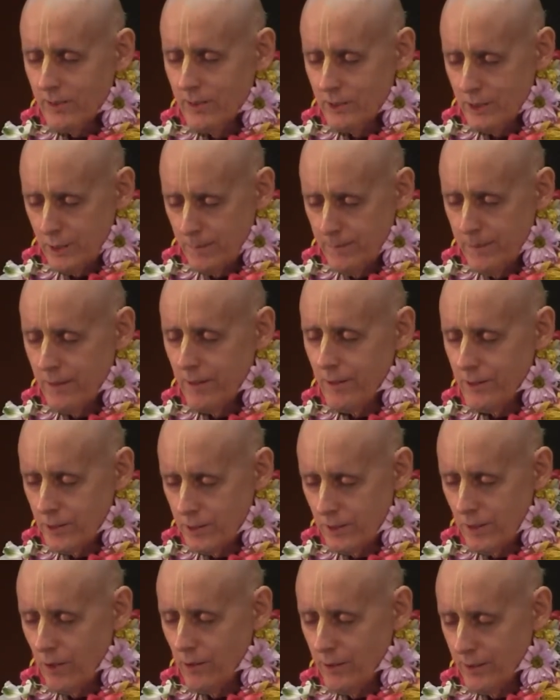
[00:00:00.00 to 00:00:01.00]
The spirit
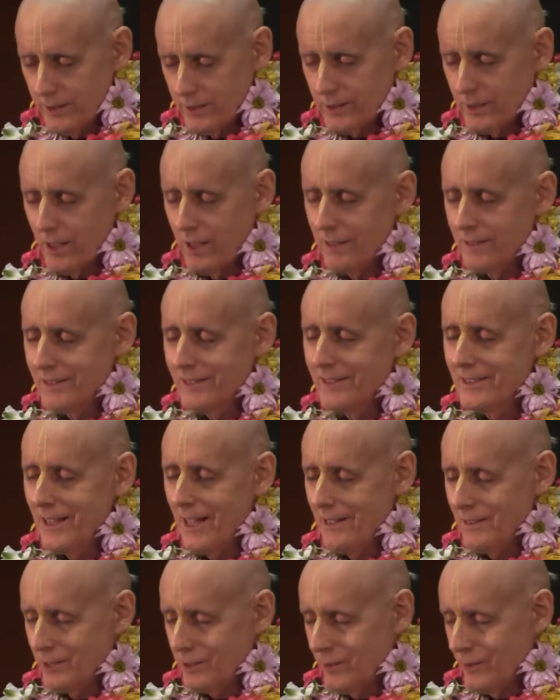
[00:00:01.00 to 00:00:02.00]
self is called in
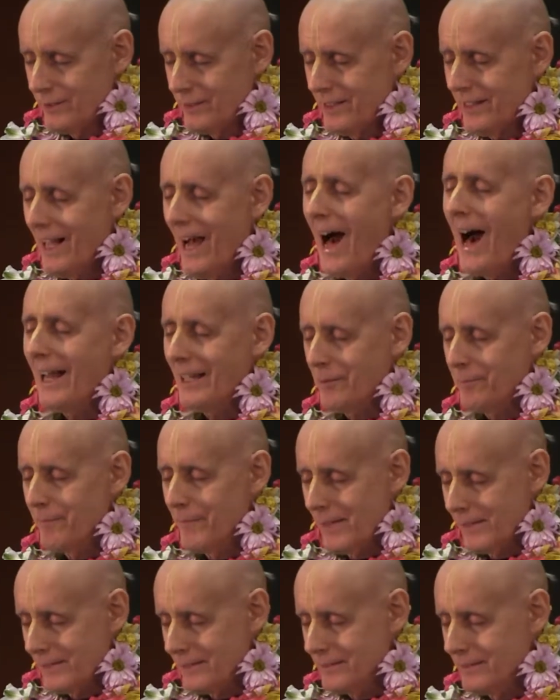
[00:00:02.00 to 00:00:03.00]
Sanskrit the
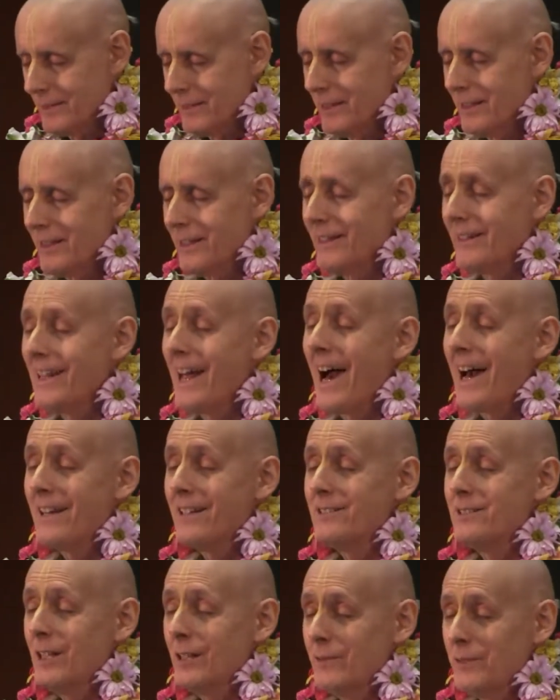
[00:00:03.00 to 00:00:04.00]
Atma.
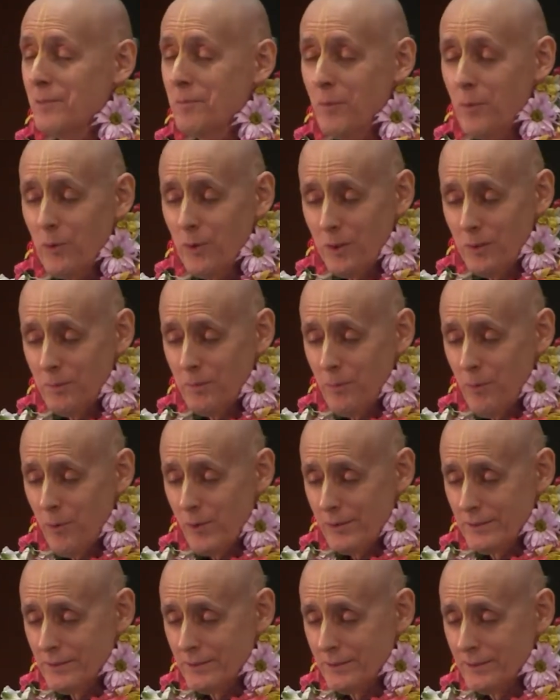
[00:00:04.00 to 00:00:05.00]
That is even more
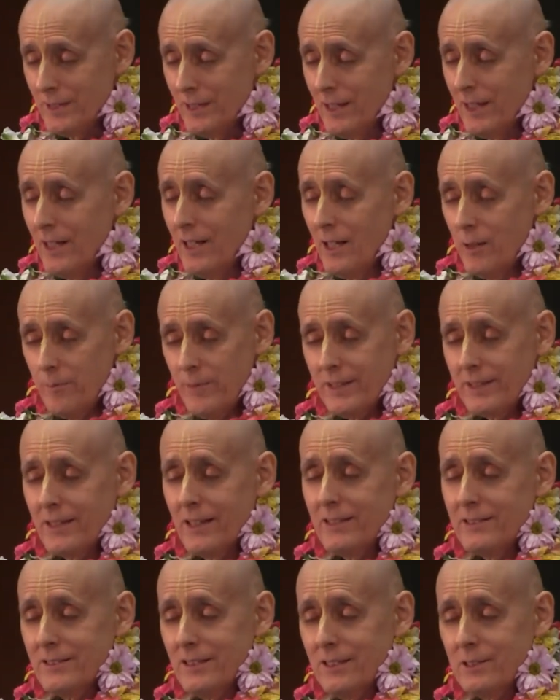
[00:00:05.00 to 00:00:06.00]
important.
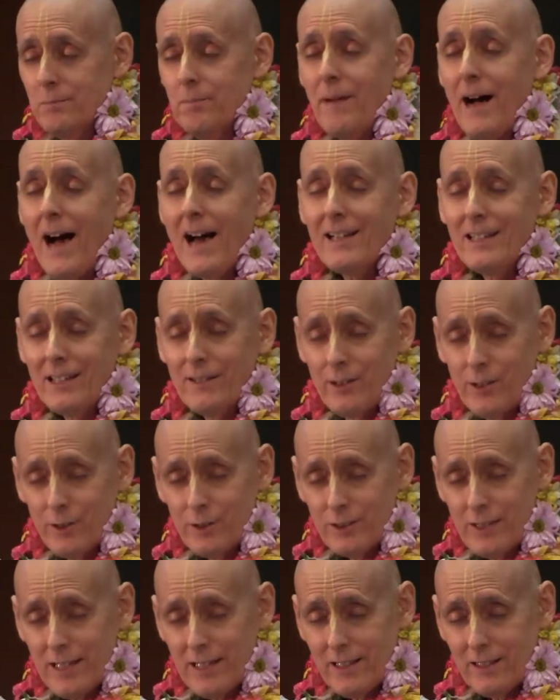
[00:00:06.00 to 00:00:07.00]
Because this body that
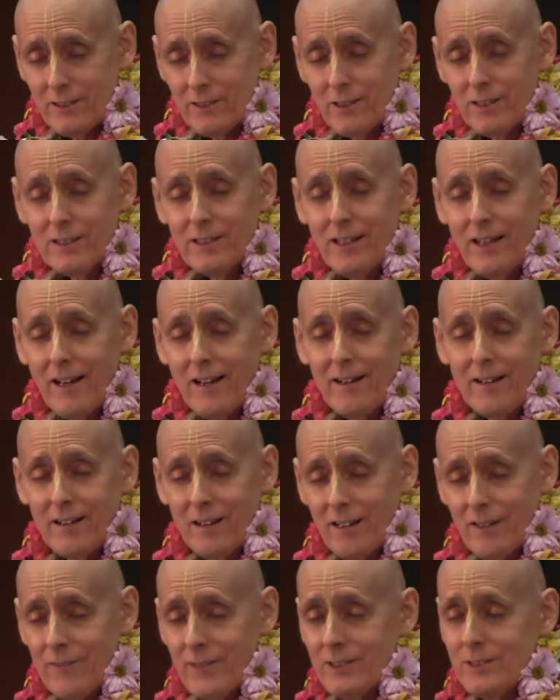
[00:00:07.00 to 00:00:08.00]
you're taking good care
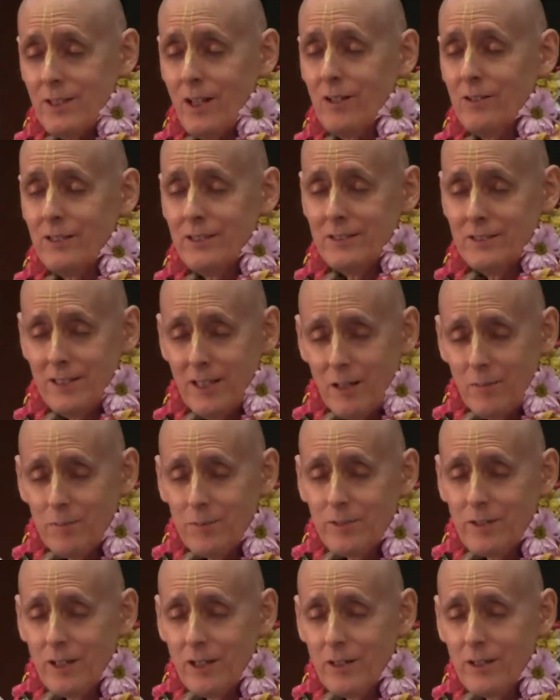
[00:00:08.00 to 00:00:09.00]
of is only
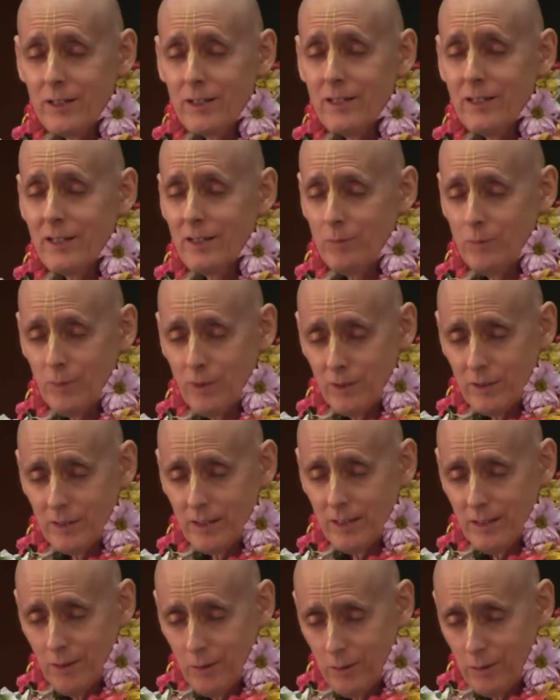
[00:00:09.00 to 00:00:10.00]
temporary, it will
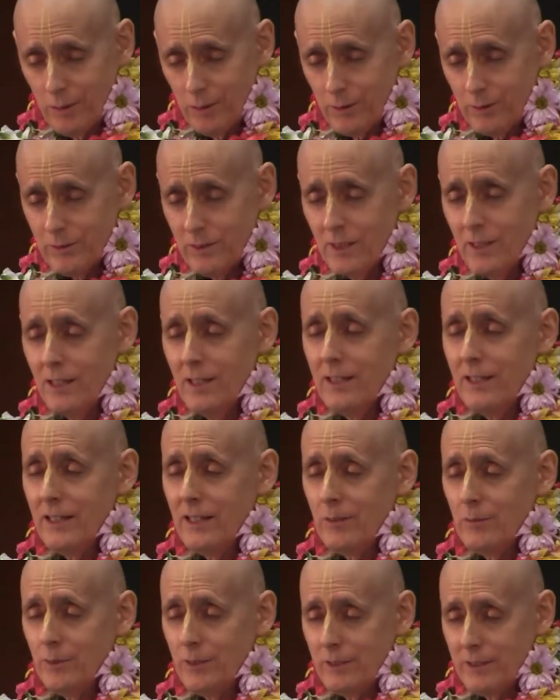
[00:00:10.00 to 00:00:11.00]
get old,
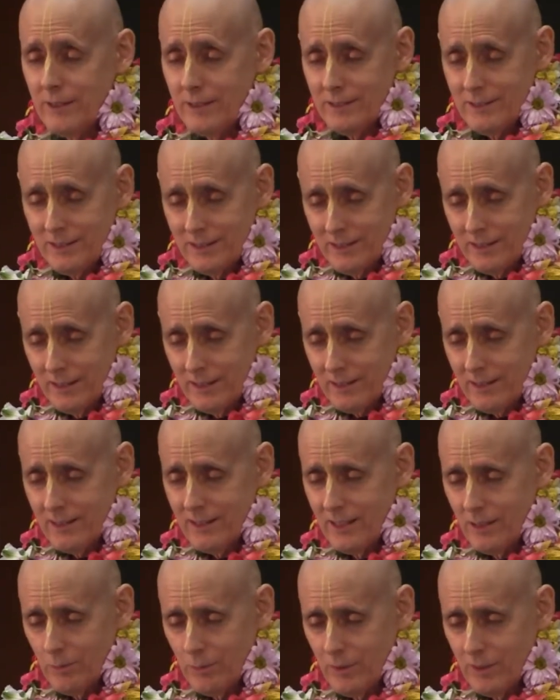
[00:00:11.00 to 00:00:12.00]
it will get sick,
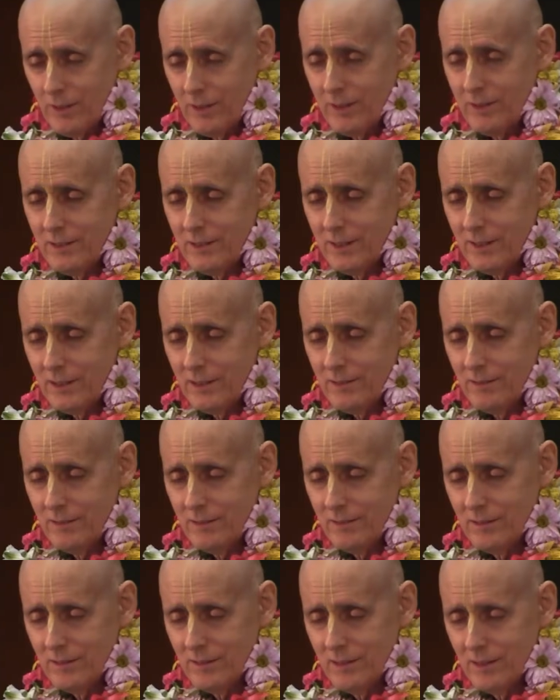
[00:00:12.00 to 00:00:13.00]
and it will indeed
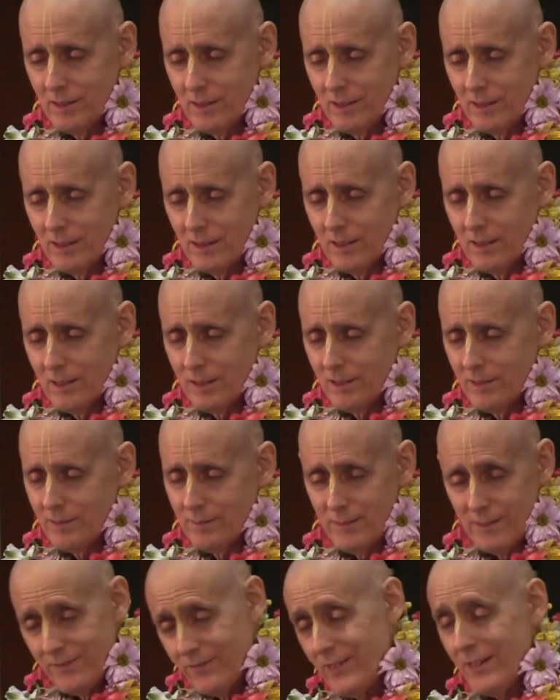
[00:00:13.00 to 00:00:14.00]

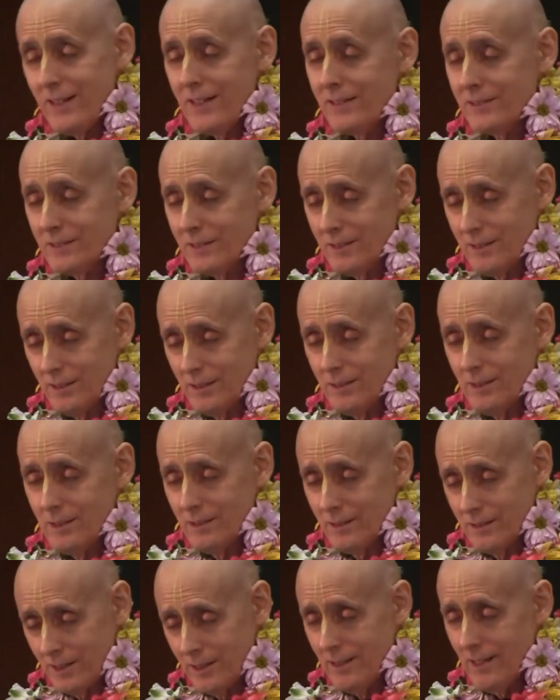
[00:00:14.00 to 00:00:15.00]
be finished
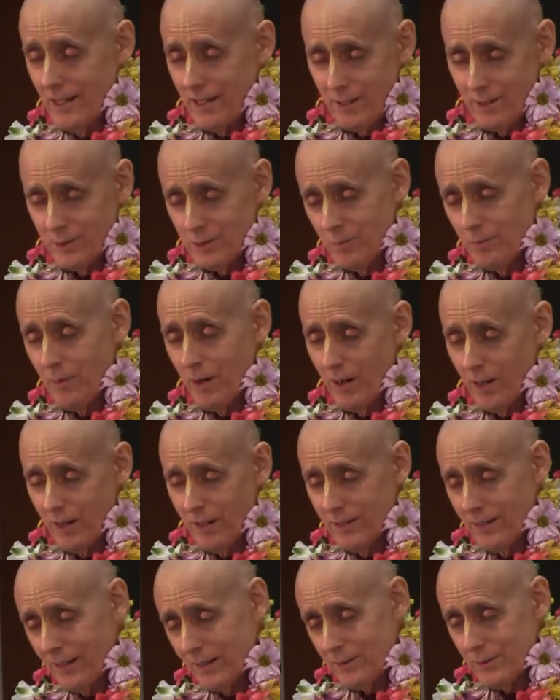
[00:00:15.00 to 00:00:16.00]
today or
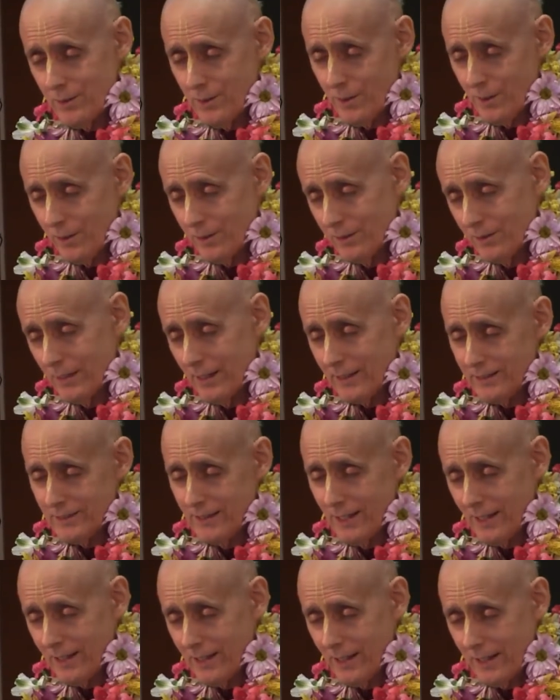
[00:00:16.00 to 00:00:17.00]
tomorrow, next year, next
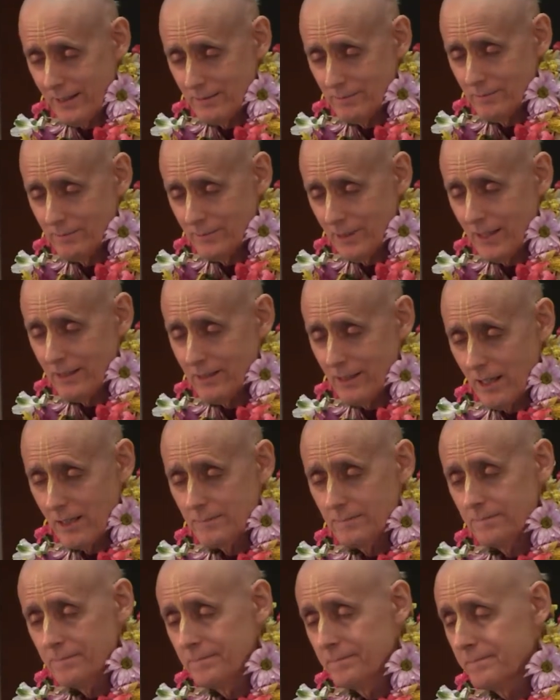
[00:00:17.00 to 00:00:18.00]
decade, like that.